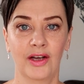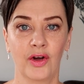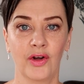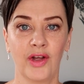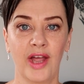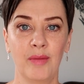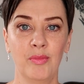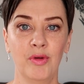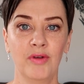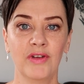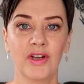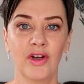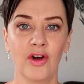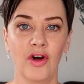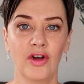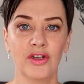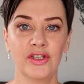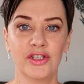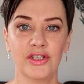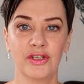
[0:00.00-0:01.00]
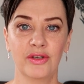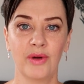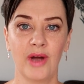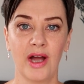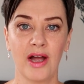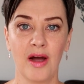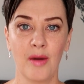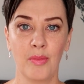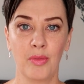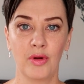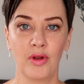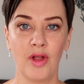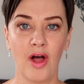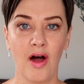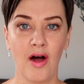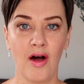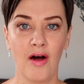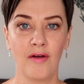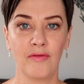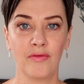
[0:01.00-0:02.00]
Okay, moving on to a couple
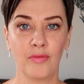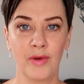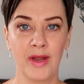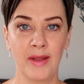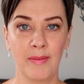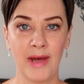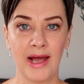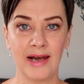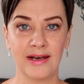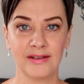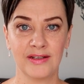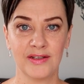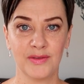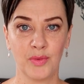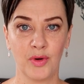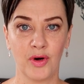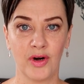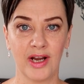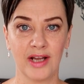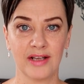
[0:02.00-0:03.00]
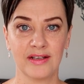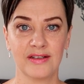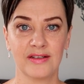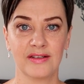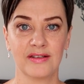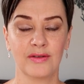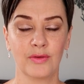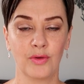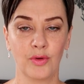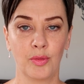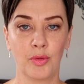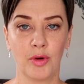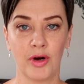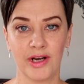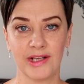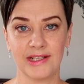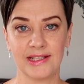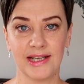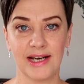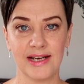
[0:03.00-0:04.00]
of rebalance products or
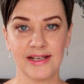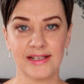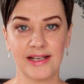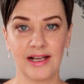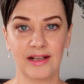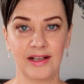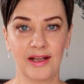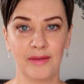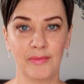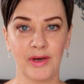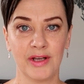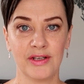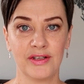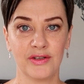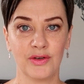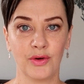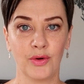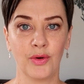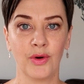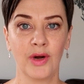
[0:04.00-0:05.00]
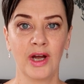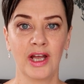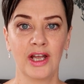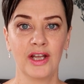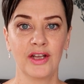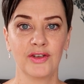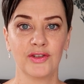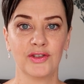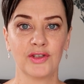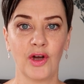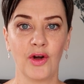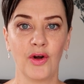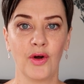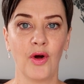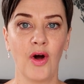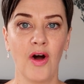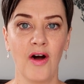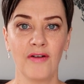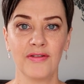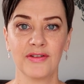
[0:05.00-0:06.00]
products that I sell in my store.
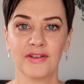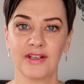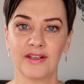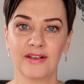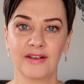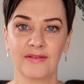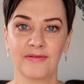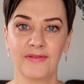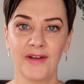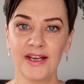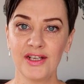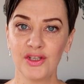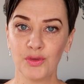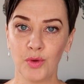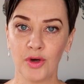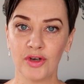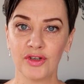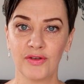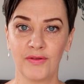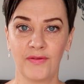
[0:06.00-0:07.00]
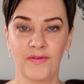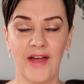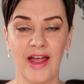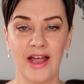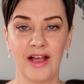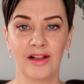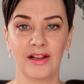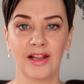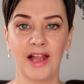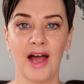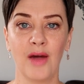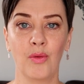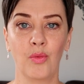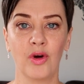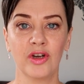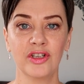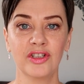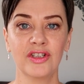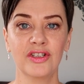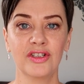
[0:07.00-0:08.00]
So after the face wash fail, I
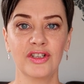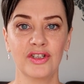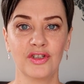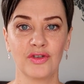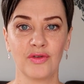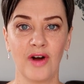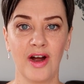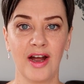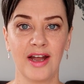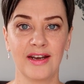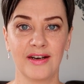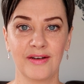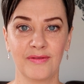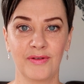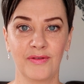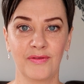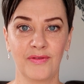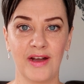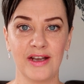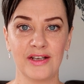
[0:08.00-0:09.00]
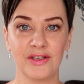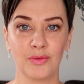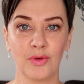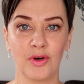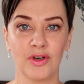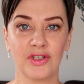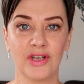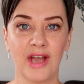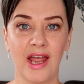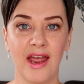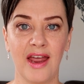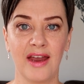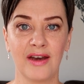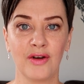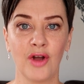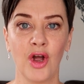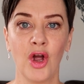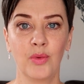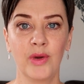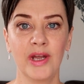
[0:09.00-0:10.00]
wanted to try a different face wash
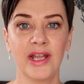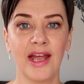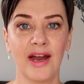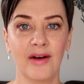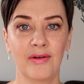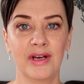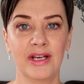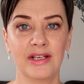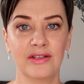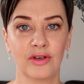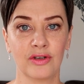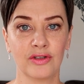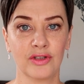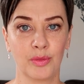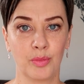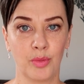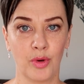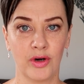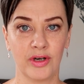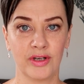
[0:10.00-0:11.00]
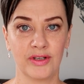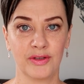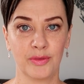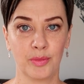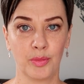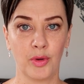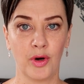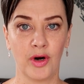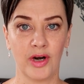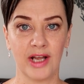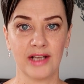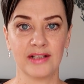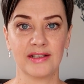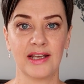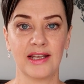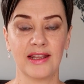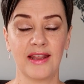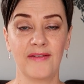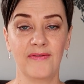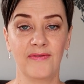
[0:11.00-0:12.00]
and we carry Dr. Bronner's products
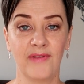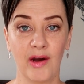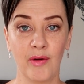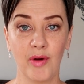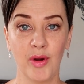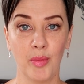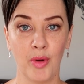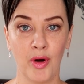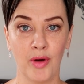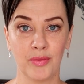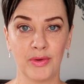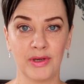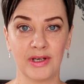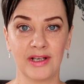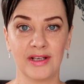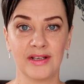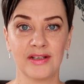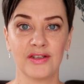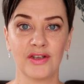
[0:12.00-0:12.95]
and they're very popular.